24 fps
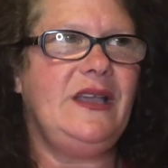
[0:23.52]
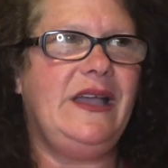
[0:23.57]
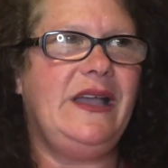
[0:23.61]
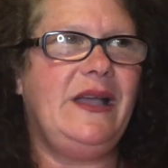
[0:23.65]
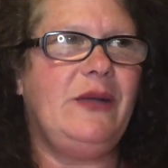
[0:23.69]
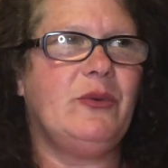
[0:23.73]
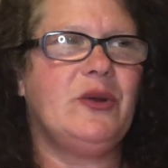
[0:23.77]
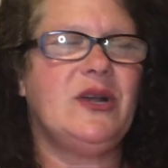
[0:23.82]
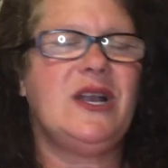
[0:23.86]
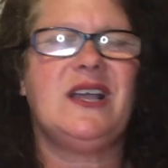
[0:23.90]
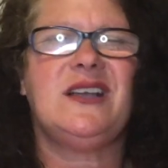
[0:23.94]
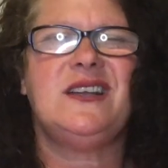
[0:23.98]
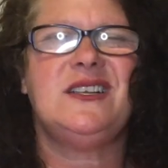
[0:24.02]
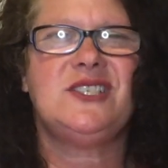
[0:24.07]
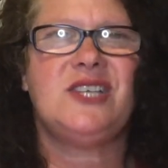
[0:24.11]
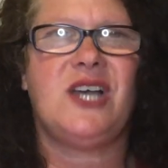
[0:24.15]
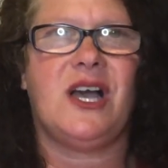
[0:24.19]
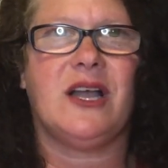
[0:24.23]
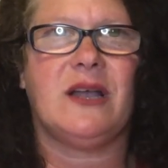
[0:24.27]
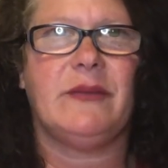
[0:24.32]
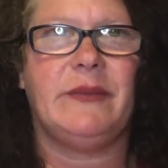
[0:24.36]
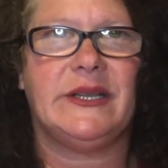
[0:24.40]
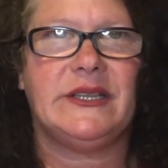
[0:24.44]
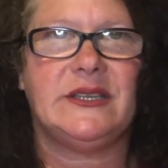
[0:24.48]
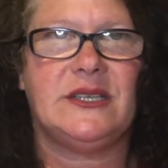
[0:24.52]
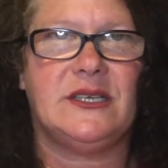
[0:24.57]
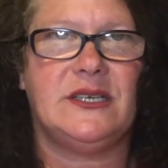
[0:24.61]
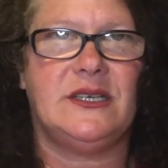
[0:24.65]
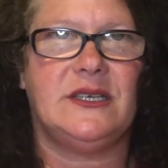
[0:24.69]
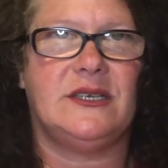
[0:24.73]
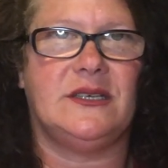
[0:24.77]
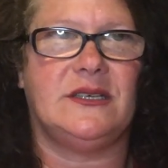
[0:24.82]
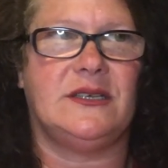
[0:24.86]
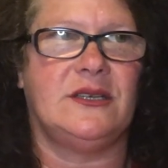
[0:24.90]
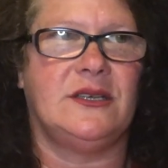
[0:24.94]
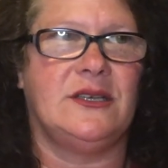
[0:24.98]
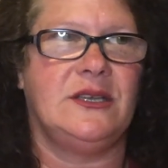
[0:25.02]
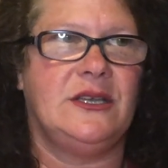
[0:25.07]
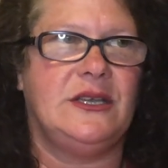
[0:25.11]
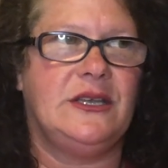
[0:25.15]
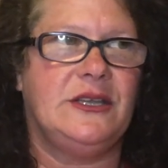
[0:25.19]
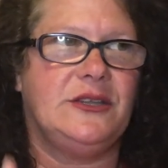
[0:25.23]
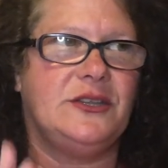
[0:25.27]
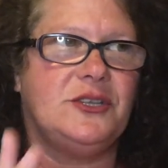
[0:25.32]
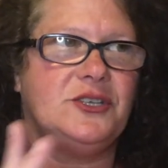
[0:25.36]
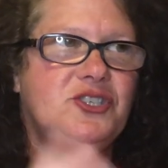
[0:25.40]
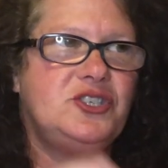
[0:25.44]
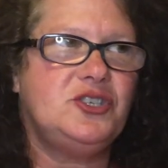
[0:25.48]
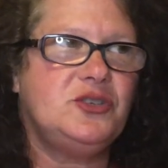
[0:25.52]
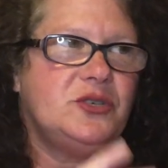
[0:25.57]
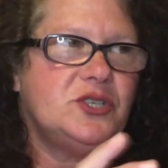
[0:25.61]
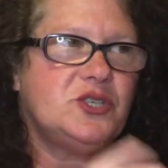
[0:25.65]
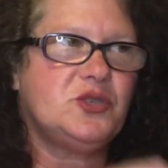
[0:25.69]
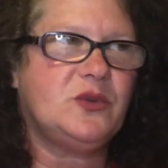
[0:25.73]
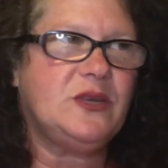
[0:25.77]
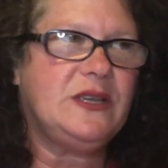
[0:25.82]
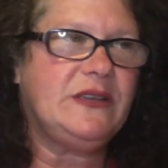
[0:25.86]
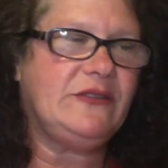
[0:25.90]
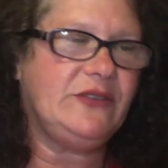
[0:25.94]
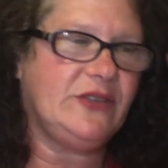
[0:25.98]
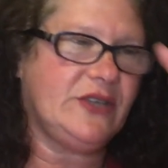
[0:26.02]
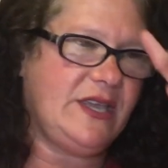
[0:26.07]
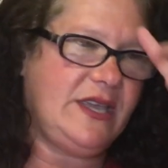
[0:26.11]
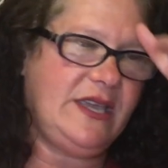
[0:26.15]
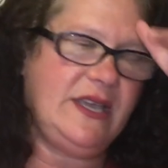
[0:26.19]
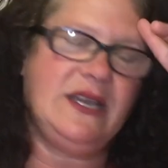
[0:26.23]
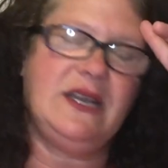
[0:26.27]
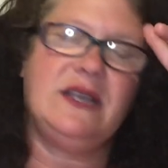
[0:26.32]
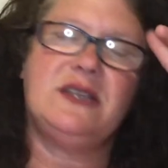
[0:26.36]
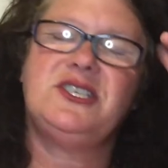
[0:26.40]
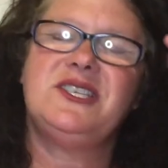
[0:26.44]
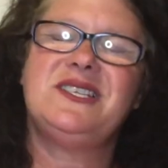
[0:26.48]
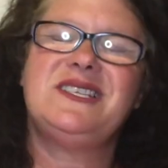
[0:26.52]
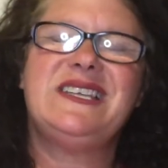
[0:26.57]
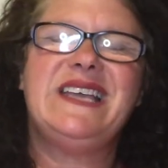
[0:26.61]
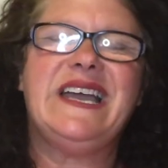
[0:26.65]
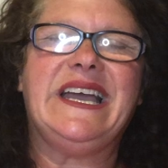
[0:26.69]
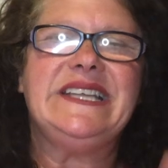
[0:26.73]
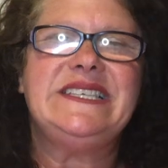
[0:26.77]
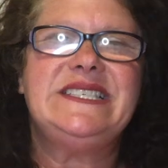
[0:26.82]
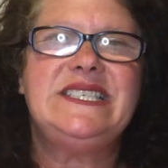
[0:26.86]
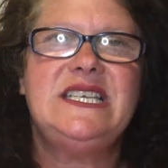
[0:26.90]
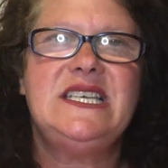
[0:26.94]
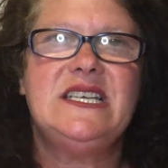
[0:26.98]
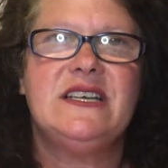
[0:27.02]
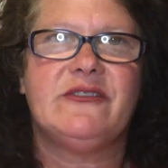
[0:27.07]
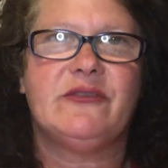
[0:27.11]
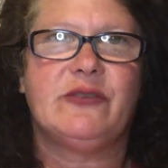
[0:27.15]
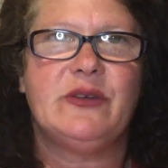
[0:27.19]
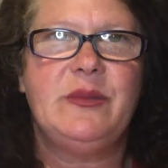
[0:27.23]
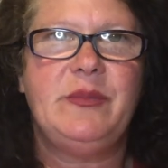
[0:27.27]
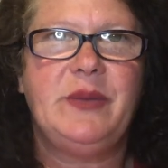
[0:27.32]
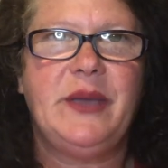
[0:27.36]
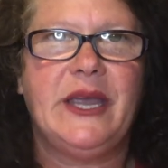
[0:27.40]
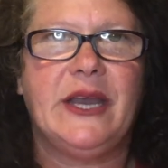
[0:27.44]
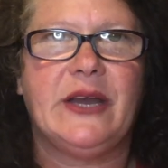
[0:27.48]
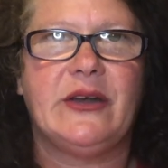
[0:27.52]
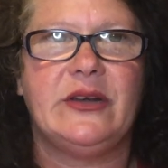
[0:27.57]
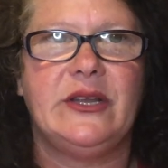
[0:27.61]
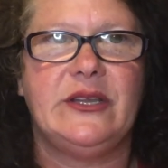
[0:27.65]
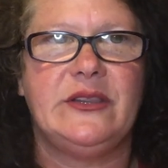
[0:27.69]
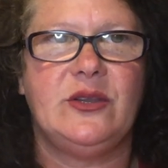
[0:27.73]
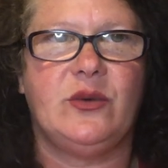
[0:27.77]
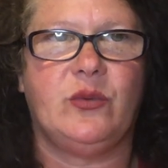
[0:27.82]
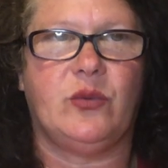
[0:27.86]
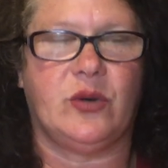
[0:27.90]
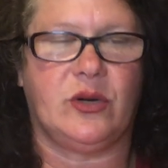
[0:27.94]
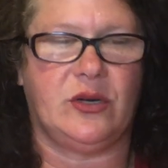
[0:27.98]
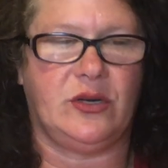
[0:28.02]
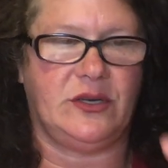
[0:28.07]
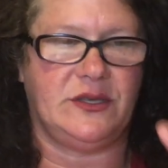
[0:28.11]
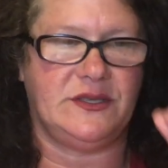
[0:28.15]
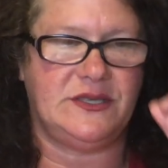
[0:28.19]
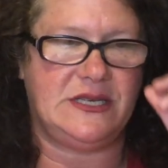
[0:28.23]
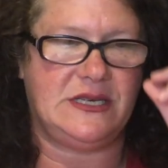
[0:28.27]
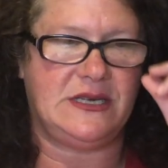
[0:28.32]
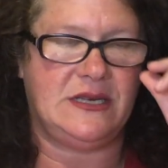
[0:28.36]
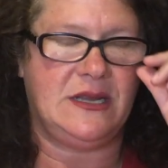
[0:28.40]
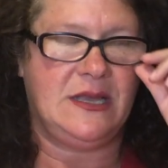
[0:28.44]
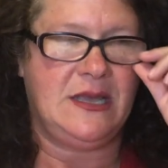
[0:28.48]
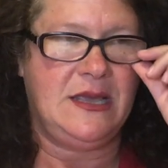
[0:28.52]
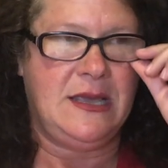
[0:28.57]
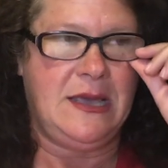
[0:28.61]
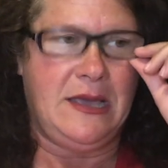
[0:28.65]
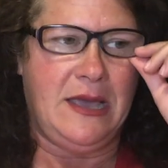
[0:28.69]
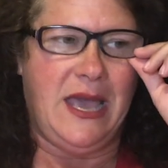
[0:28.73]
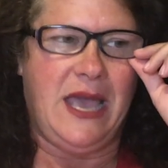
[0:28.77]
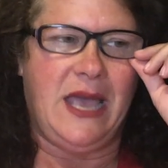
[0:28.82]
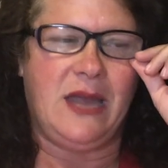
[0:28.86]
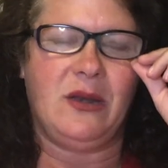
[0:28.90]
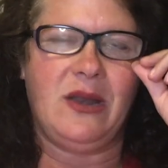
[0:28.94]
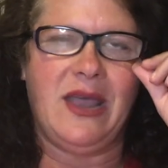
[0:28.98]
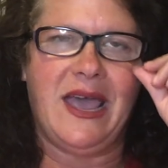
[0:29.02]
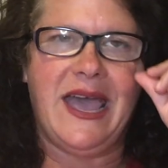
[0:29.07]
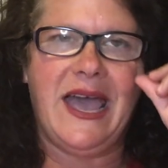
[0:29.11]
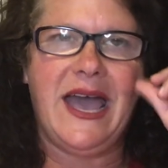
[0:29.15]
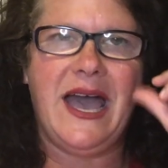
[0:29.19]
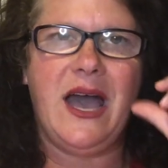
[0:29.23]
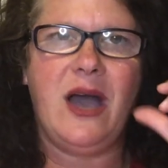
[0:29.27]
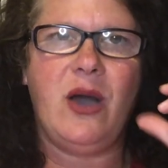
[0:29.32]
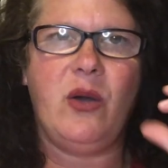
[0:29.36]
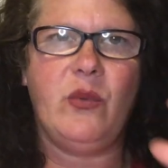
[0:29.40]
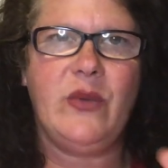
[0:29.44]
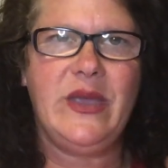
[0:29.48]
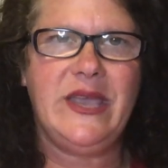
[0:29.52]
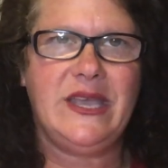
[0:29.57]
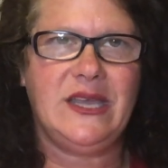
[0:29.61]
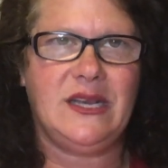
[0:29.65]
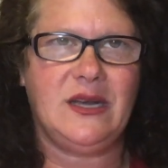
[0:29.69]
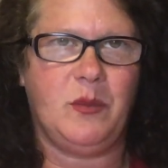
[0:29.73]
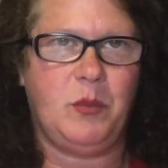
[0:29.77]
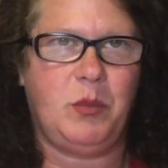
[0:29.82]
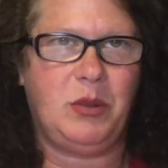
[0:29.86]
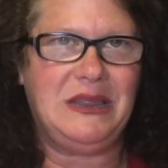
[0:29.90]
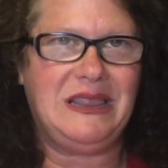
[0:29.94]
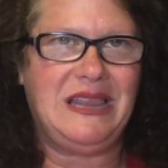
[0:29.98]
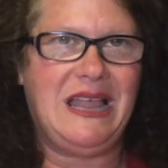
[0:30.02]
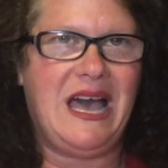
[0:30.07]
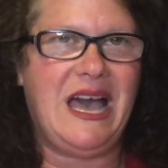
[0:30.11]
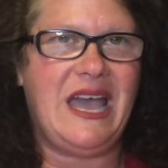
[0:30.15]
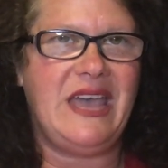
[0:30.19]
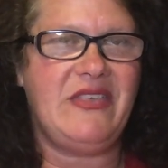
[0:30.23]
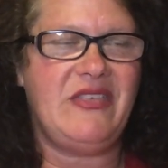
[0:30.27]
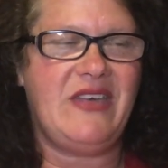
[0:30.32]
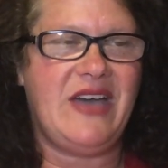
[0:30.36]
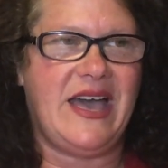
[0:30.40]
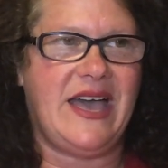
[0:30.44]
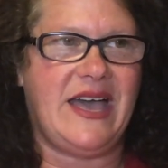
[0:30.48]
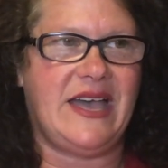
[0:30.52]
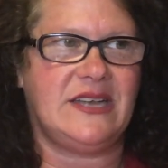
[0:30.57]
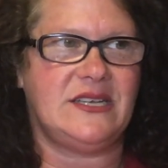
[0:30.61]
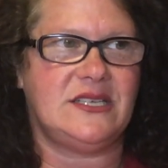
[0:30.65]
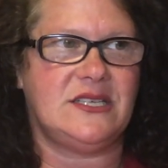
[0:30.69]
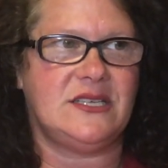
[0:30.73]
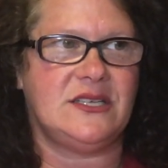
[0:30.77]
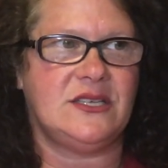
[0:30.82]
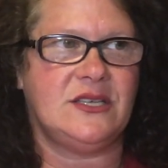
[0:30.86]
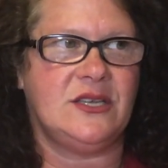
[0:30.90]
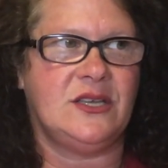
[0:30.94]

and we're not going to talk about the Jewish way of looking at it, just the idea of repairing the world and how we can apply that